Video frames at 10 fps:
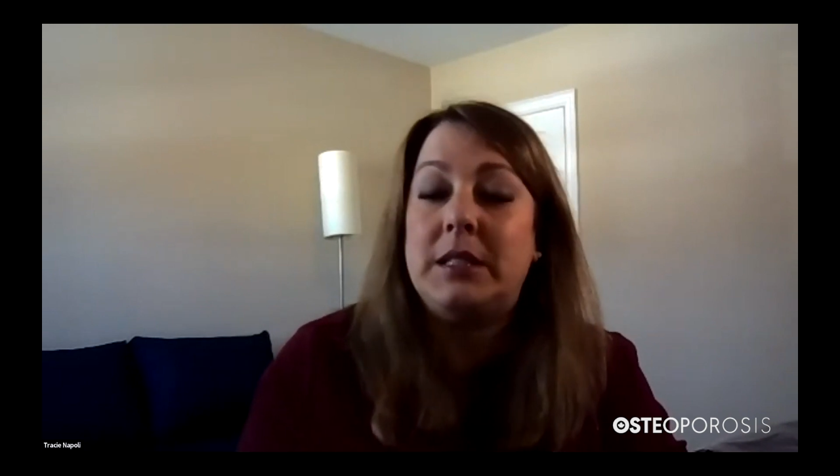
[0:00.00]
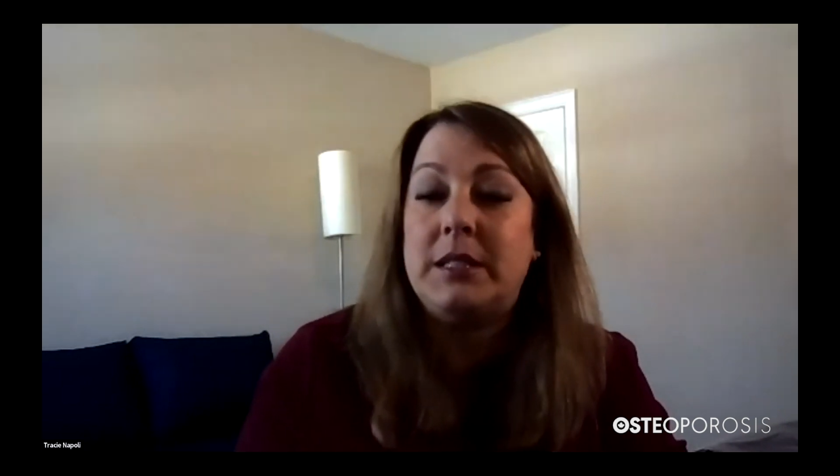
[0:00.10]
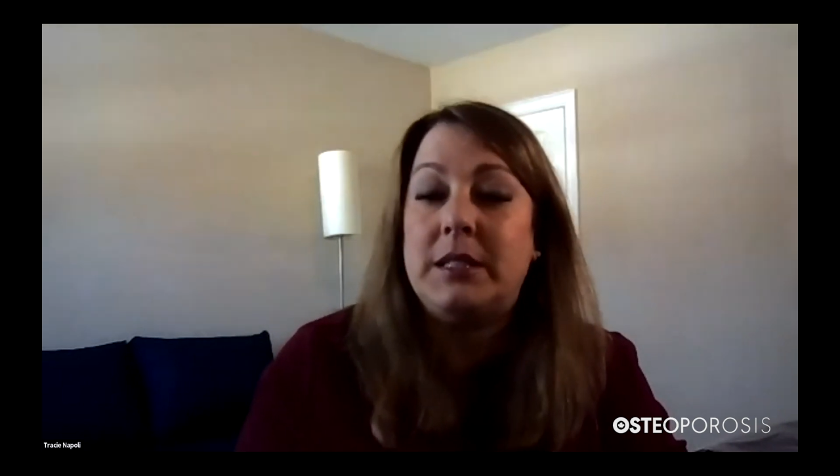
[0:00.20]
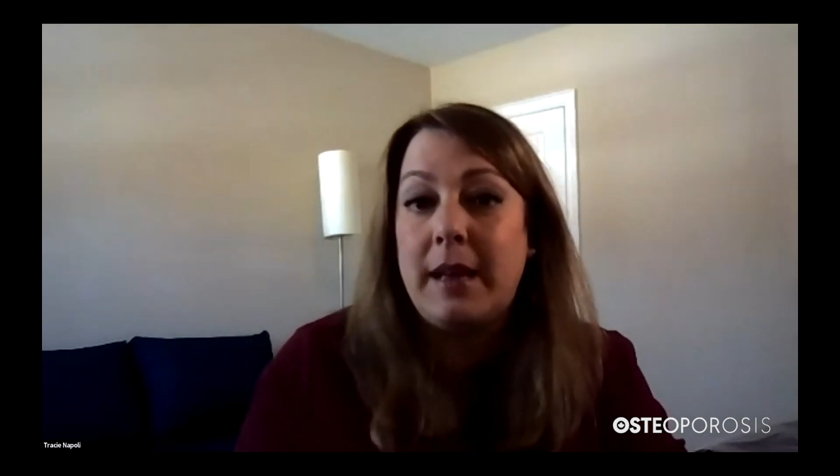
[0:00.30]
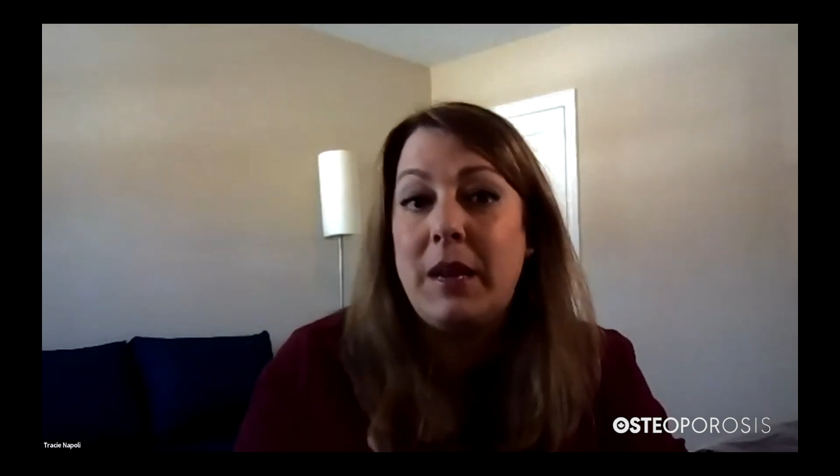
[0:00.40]

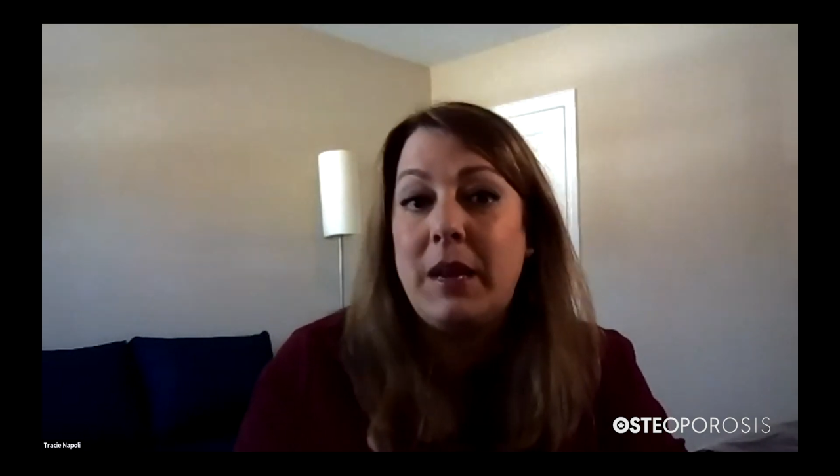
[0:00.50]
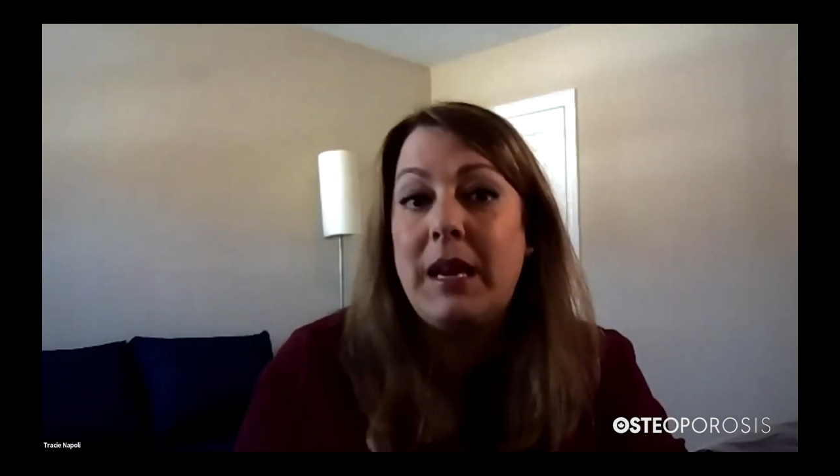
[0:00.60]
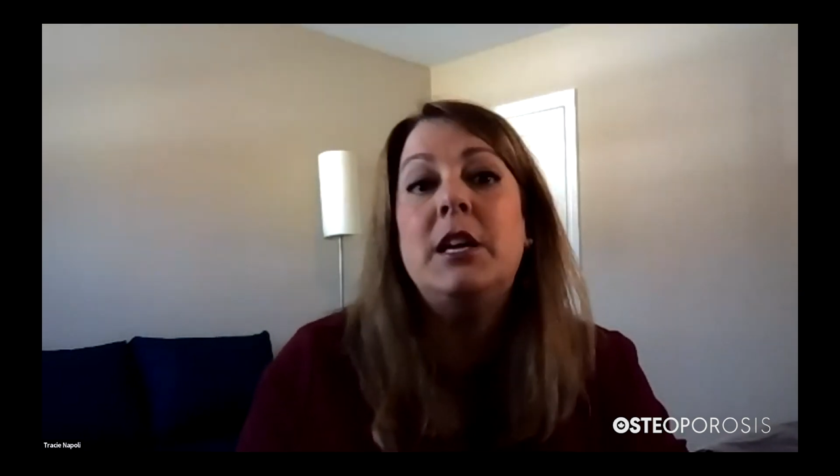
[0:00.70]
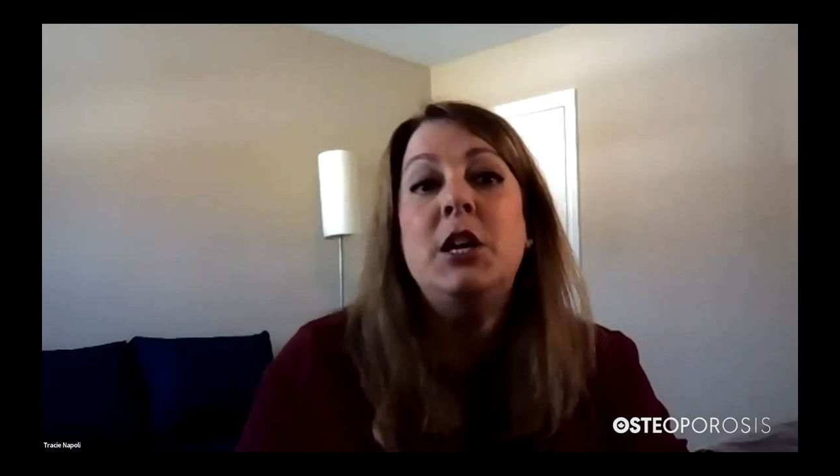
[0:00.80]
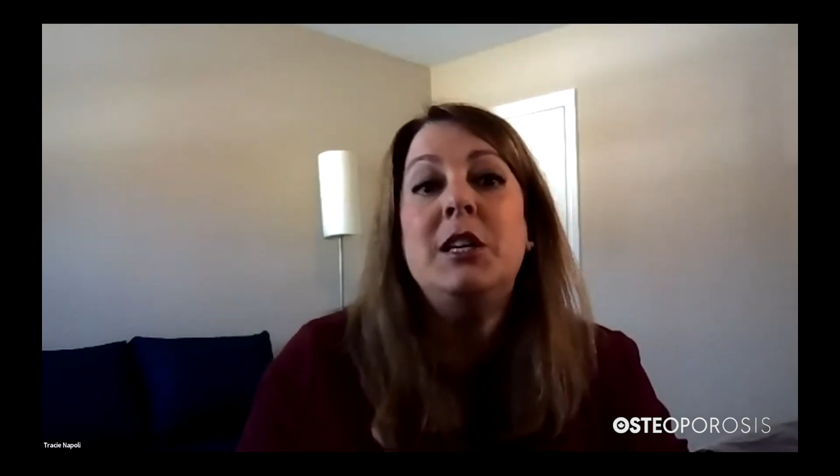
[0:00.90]
maybe it's
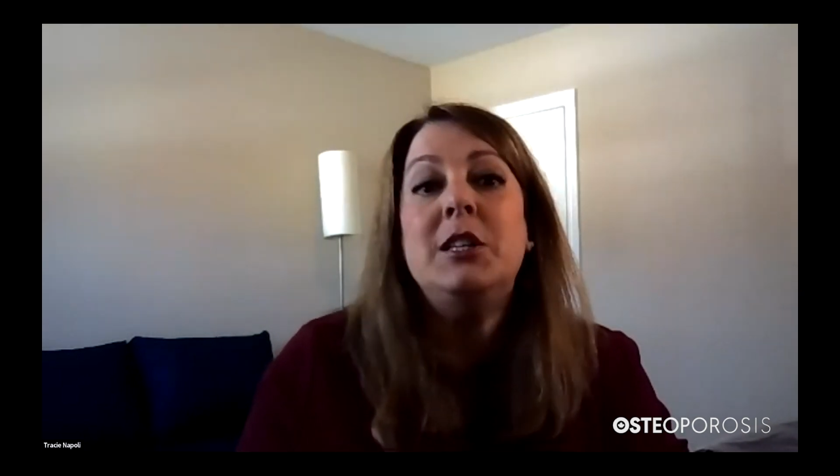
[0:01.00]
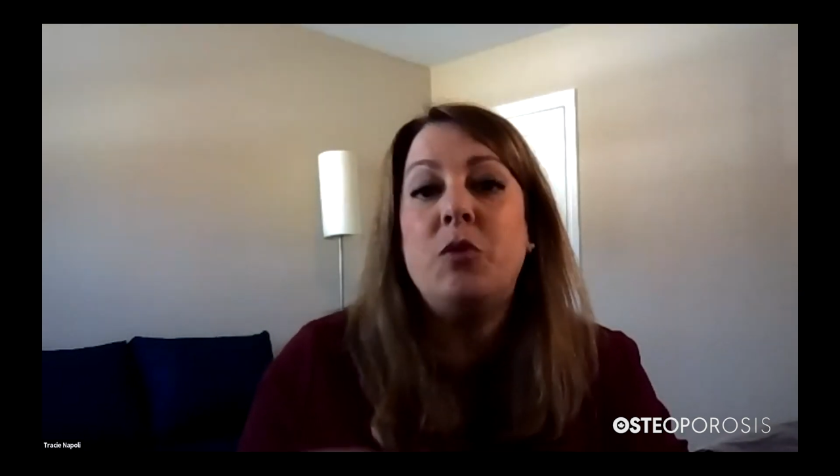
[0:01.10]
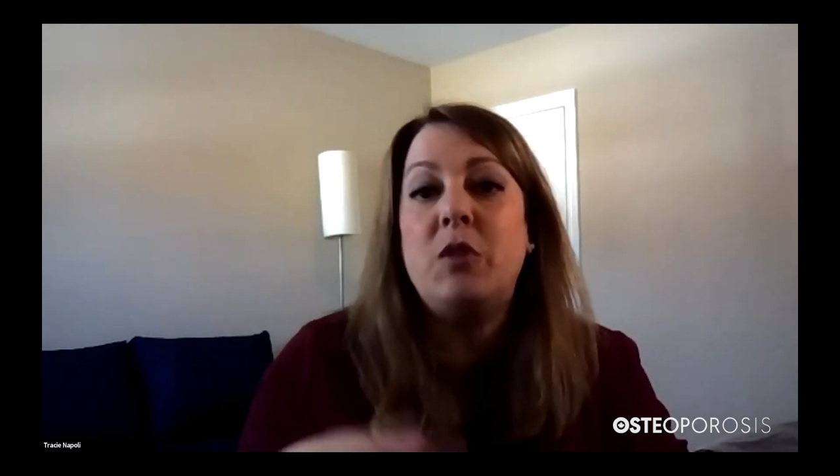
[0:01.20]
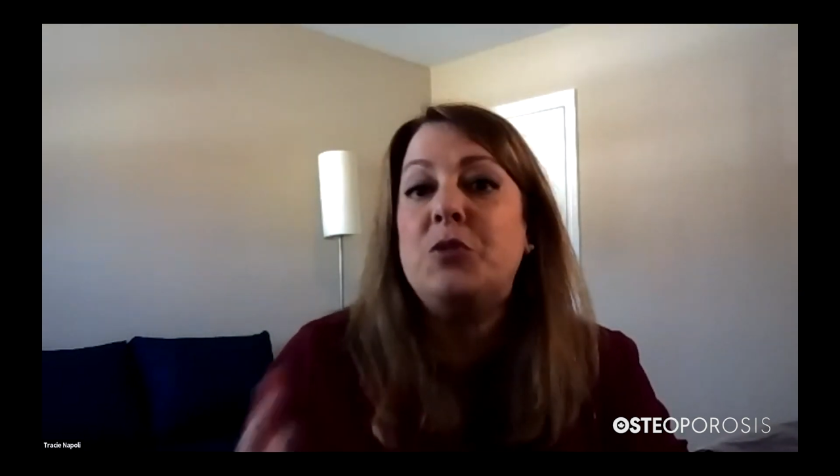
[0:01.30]
diabetes.